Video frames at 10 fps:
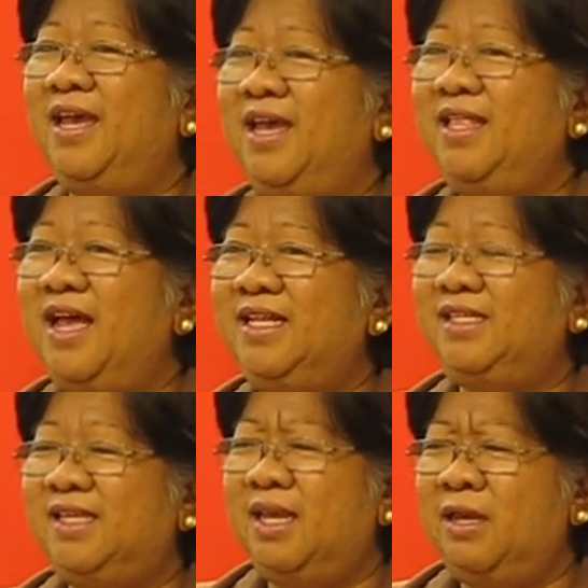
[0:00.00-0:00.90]
And I'd
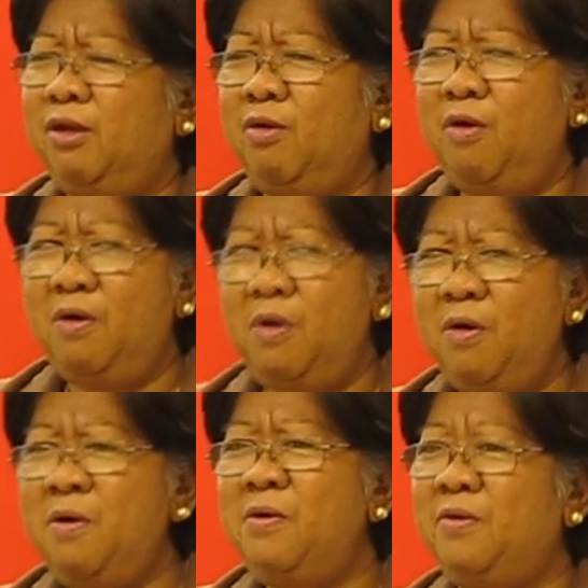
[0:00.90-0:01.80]
say,
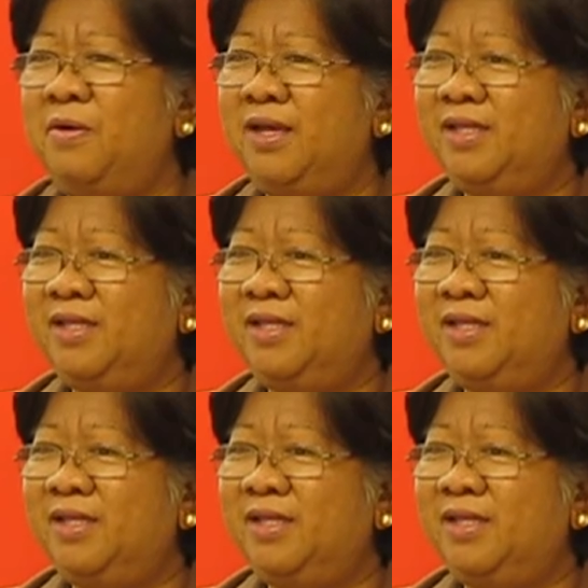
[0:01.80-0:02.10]
"Oh,